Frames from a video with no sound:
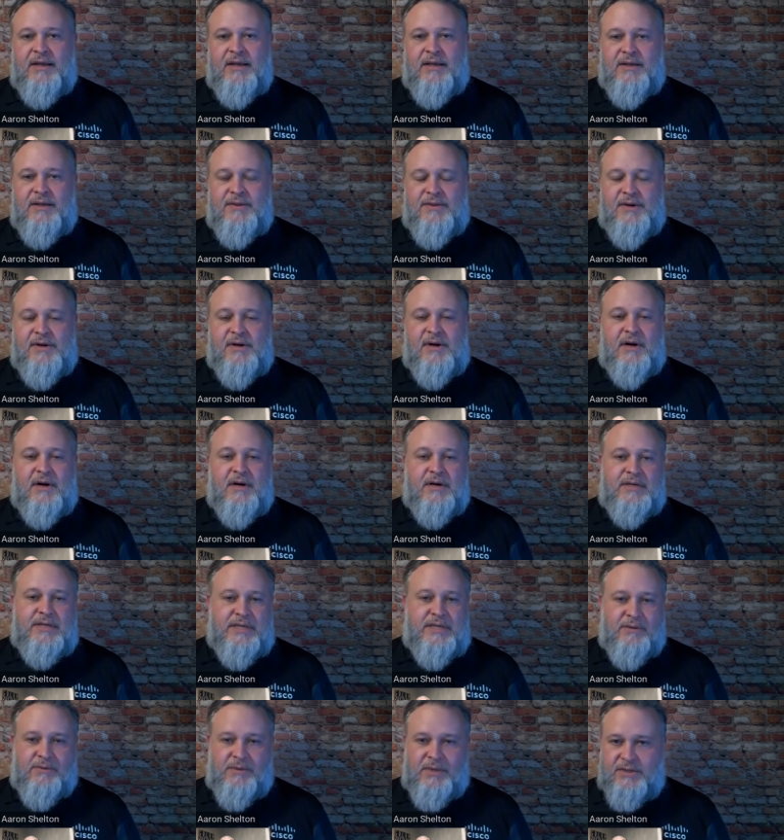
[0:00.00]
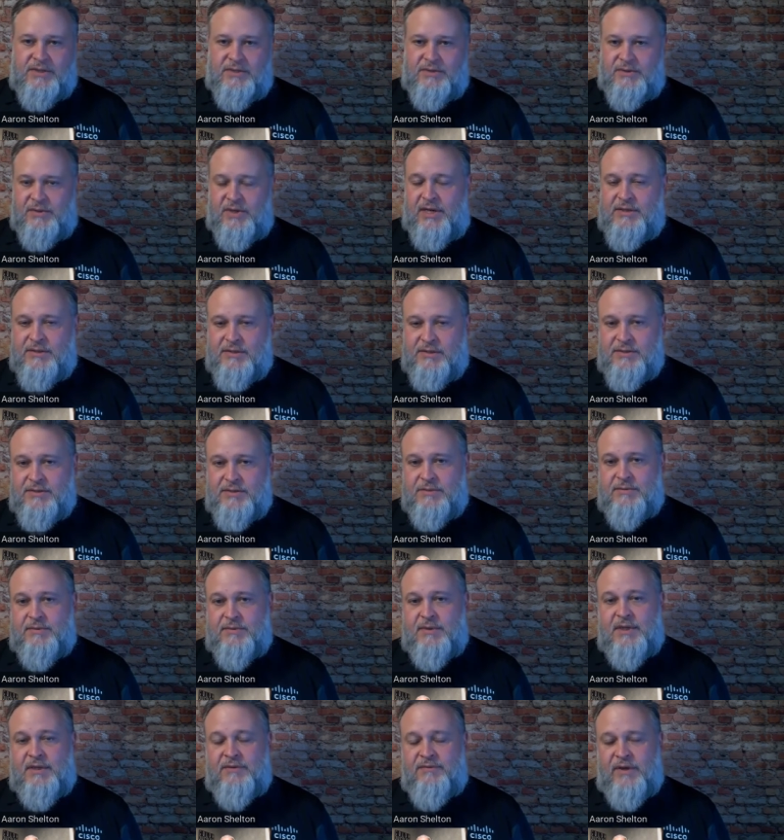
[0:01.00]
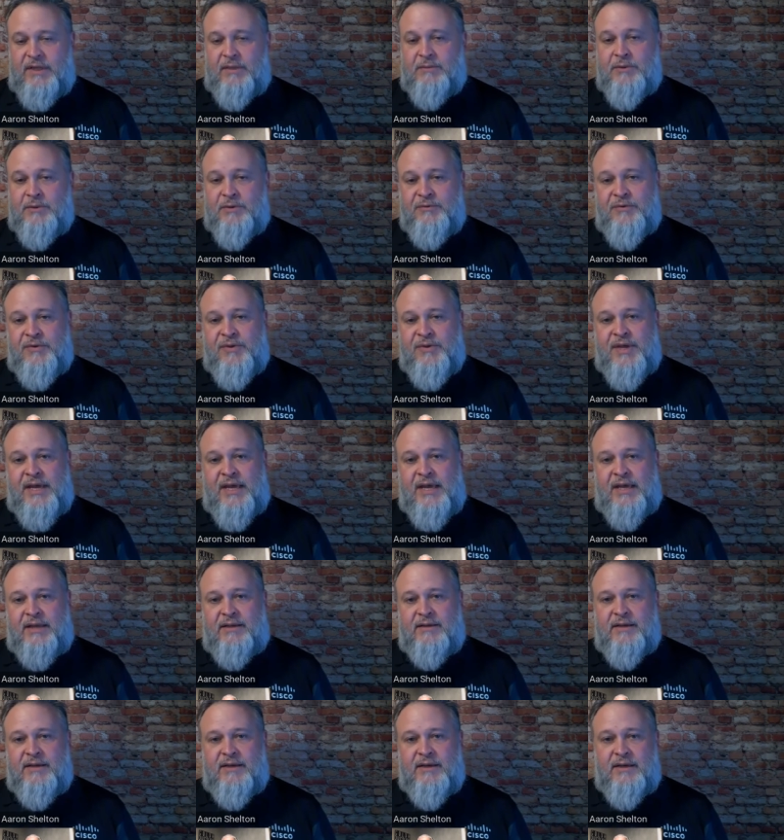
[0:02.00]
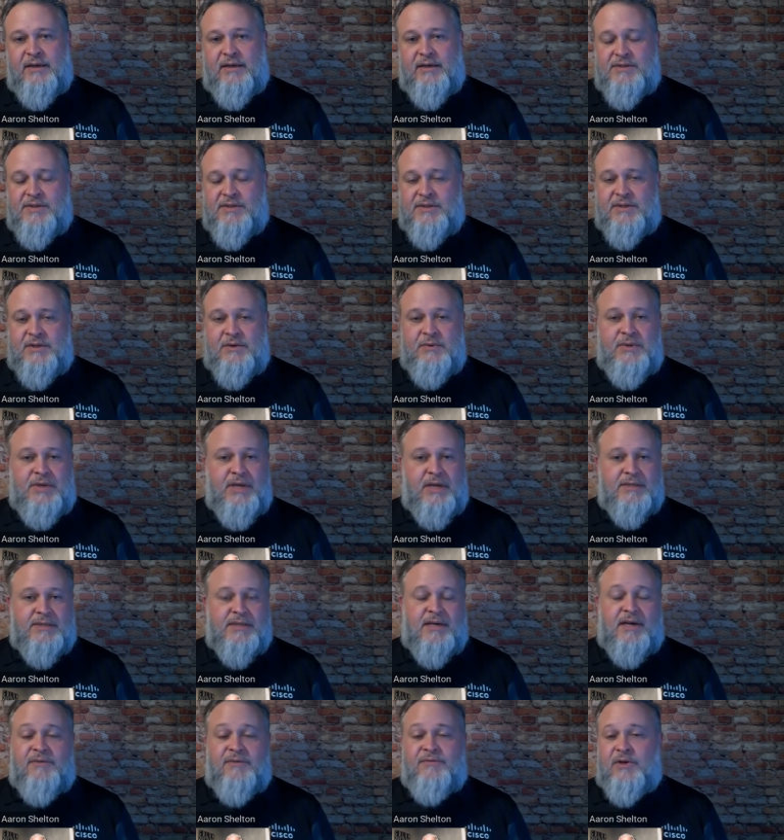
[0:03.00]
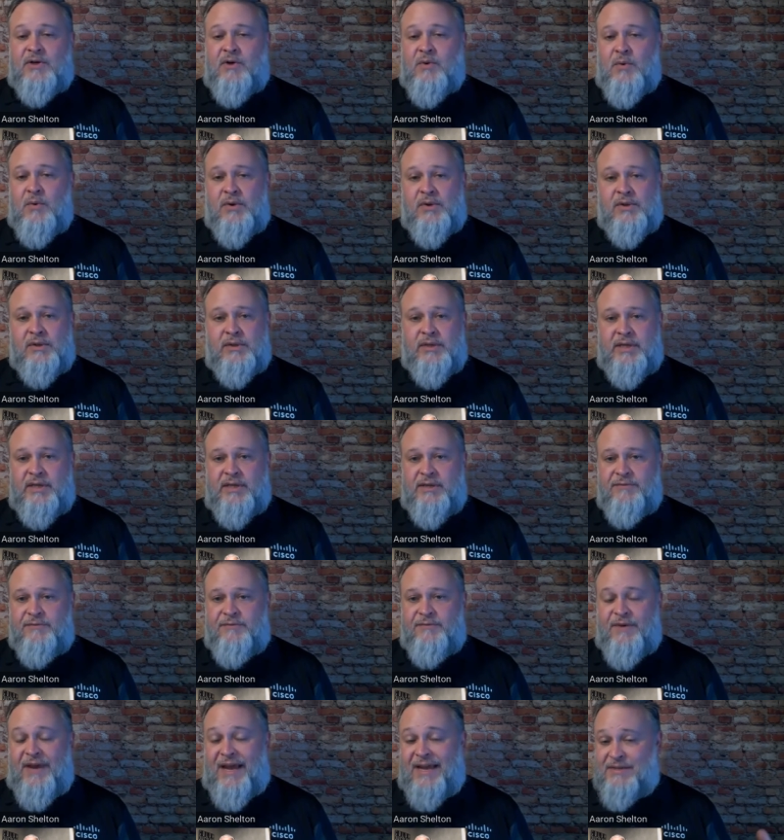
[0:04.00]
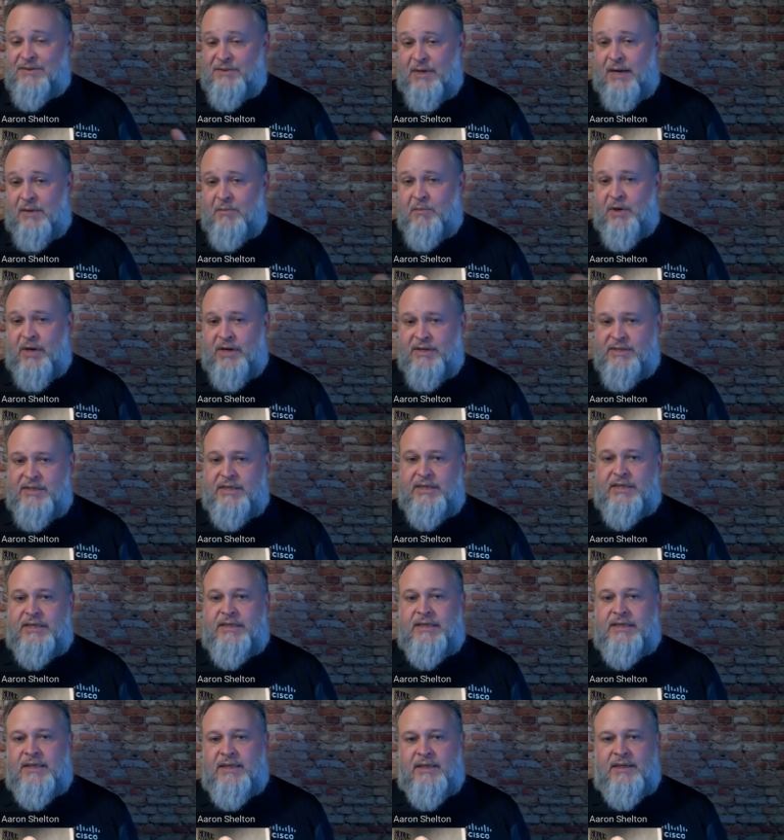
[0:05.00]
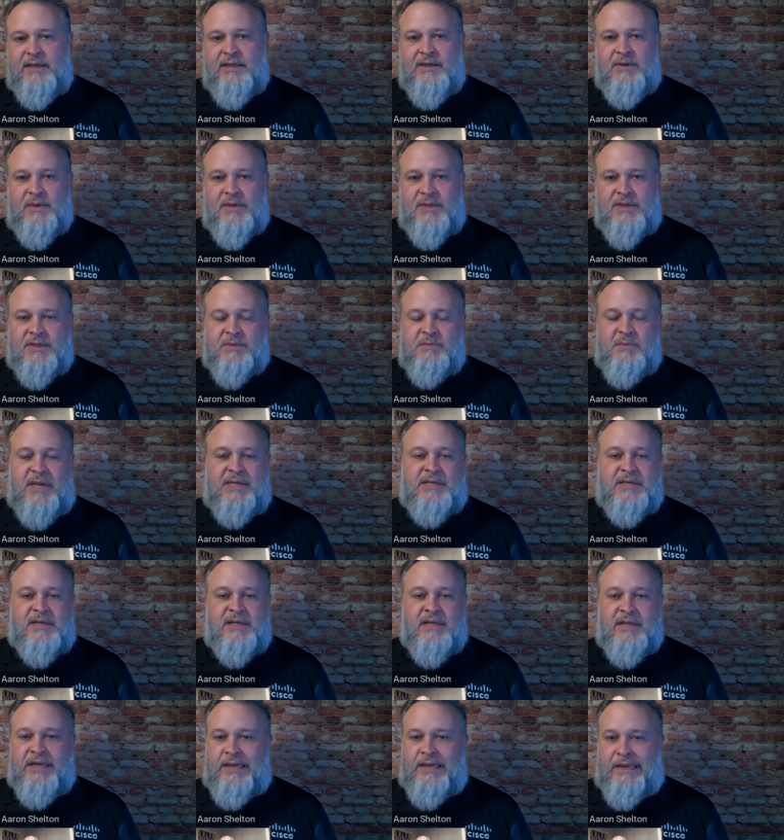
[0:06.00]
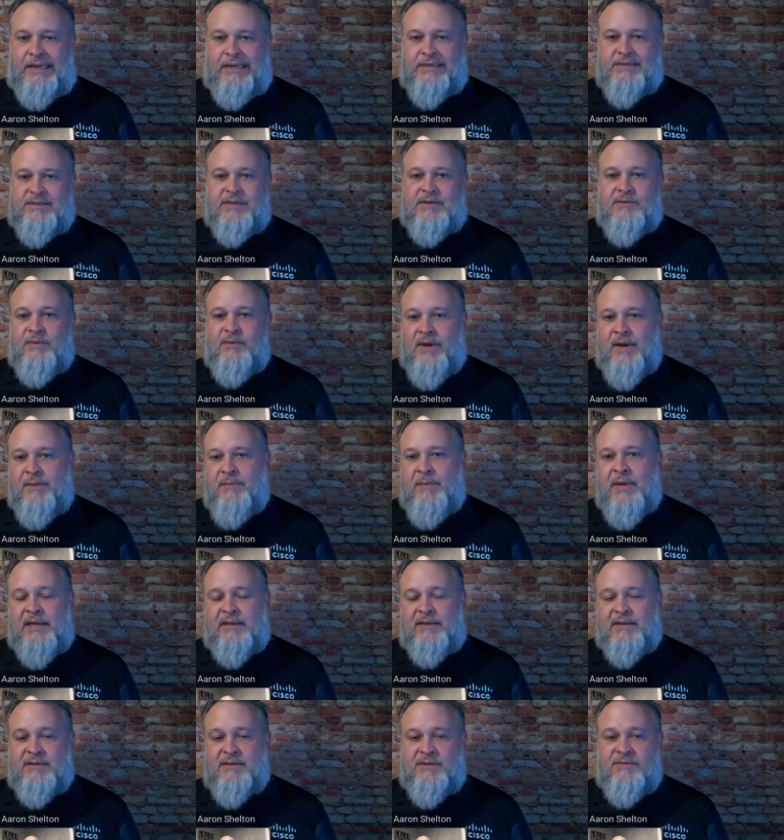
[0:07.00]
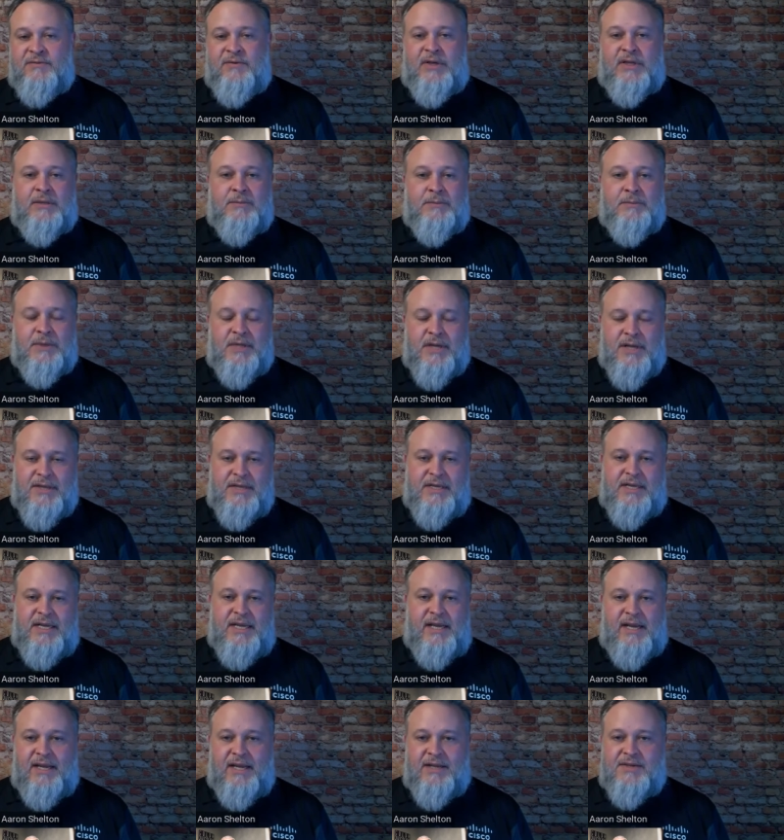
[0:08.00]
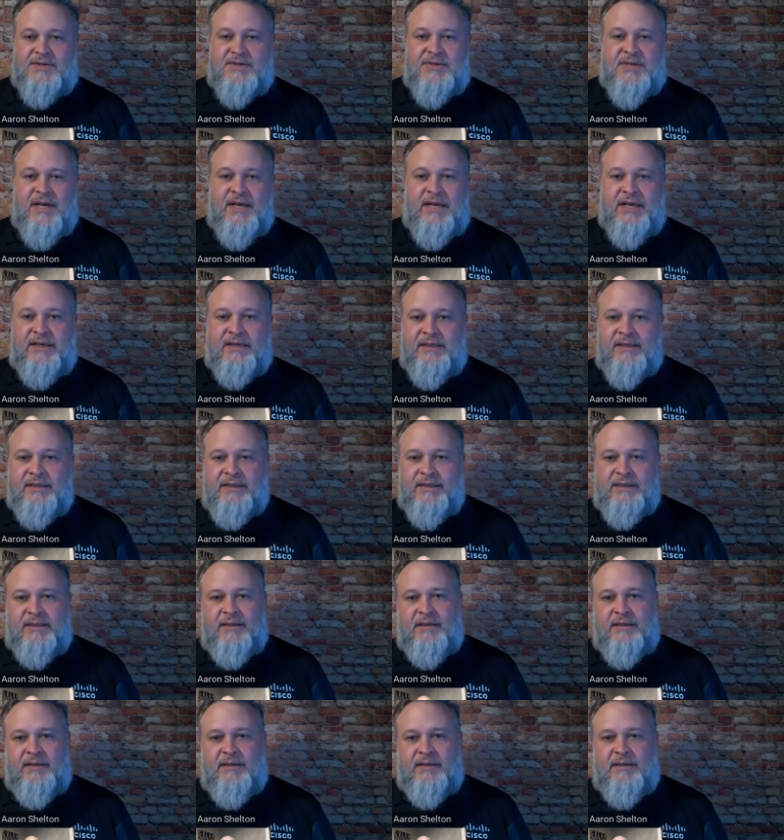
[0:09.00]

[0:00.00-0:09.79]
uh, there are deal registrations available for that. Uh, Cisco does offer quarterly fast track pricing, which is basically an instant rebate that's available on the D&H site.